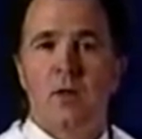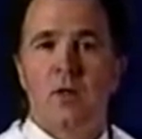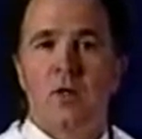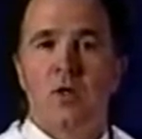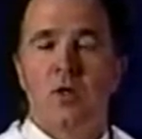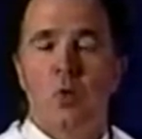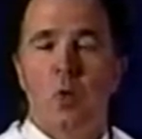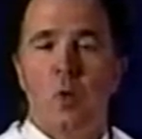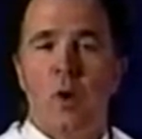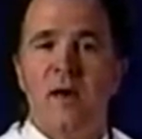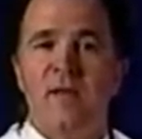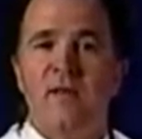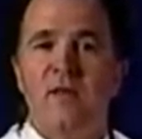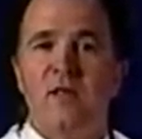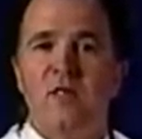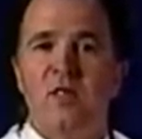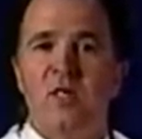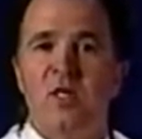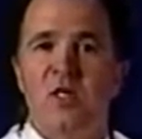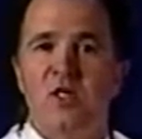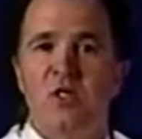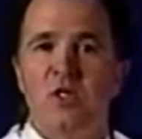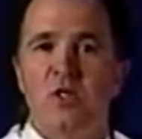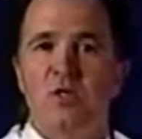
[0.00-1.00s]
The way that
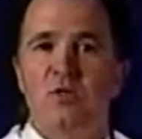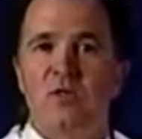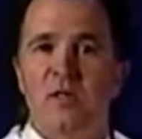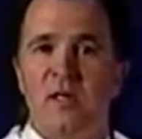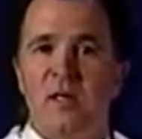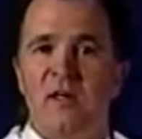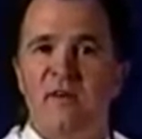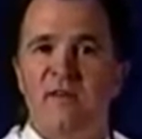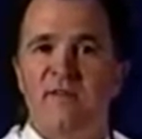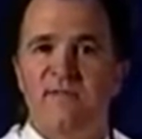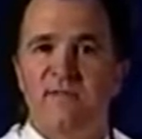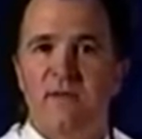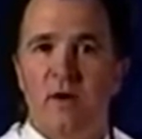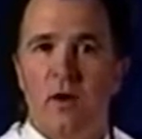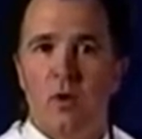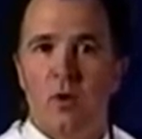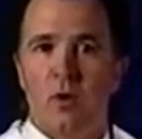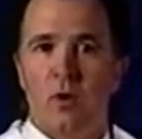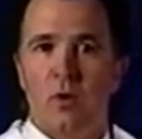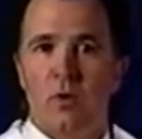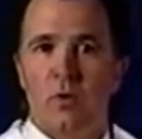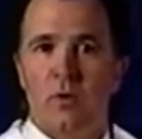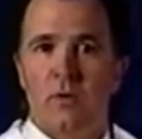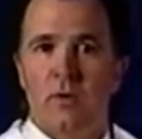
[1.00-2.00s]
tissues
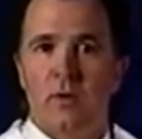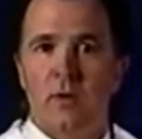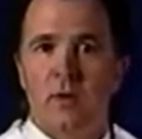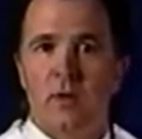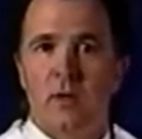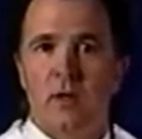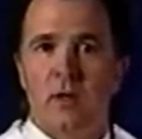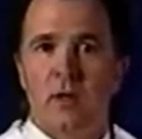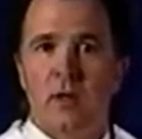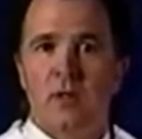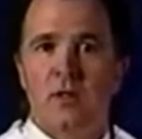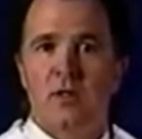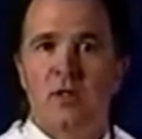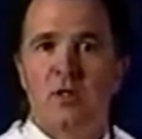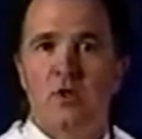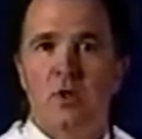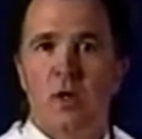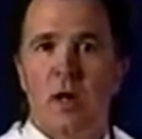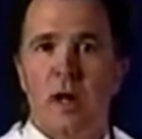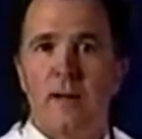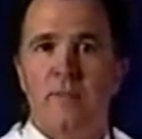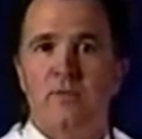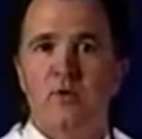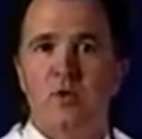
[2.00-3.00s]
enfold
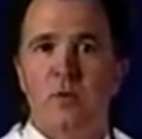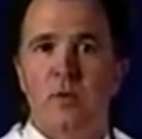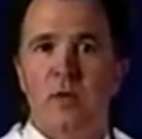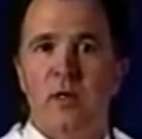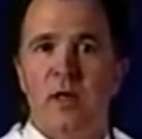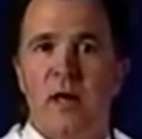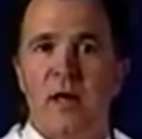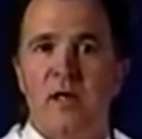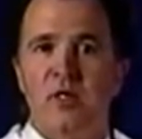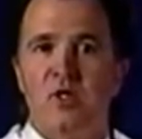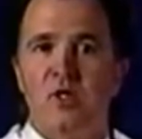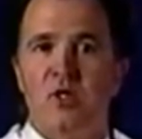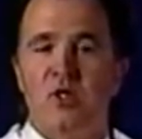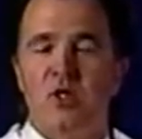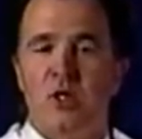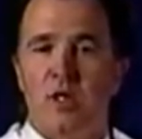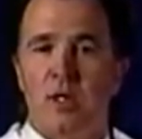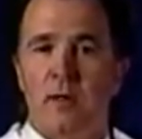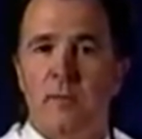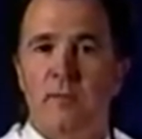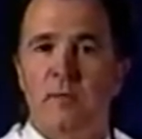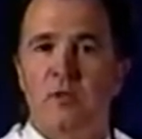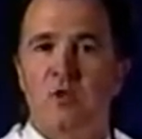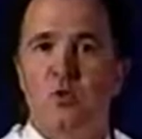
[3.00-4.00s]
describes a
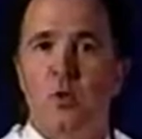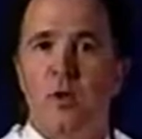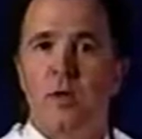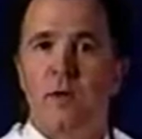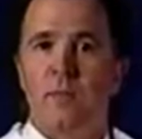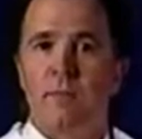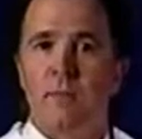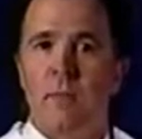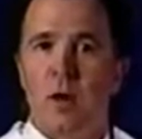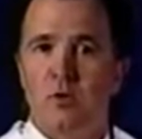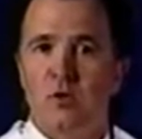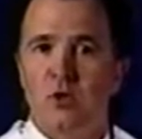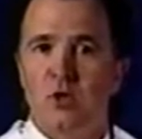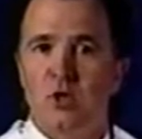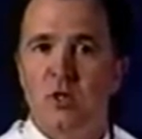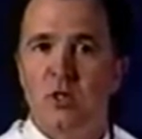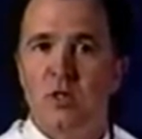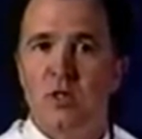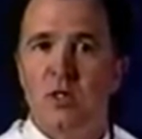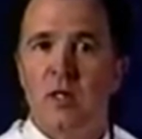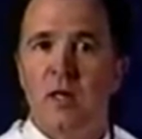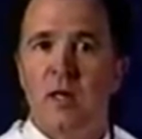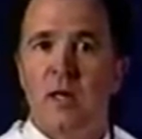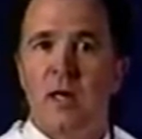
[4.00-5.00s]
relationship between motion
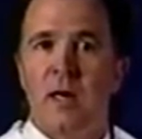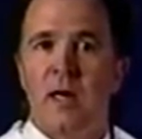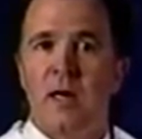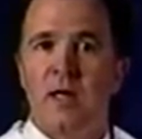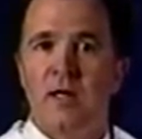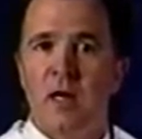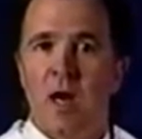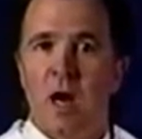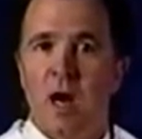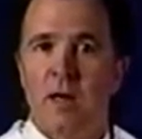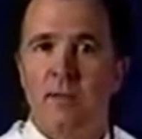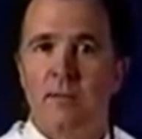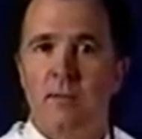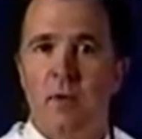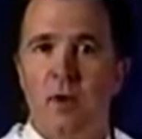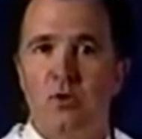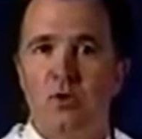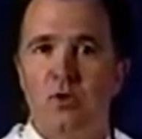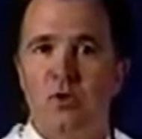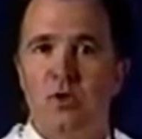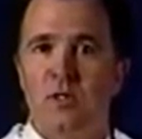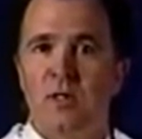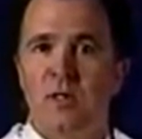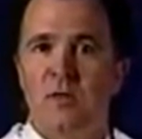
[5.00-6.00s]
and
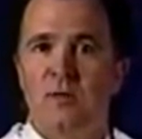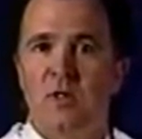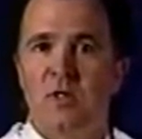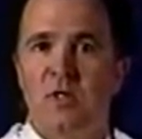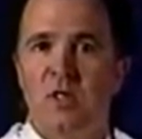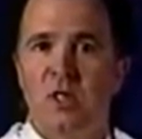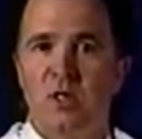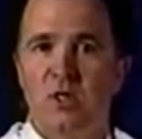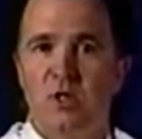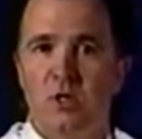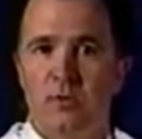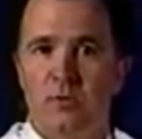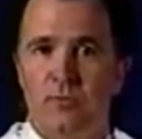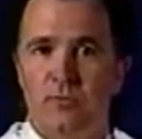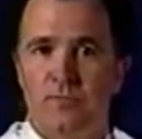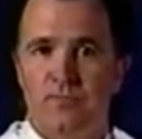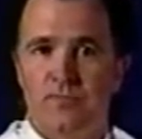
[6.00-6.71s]
non-motion in the tissue.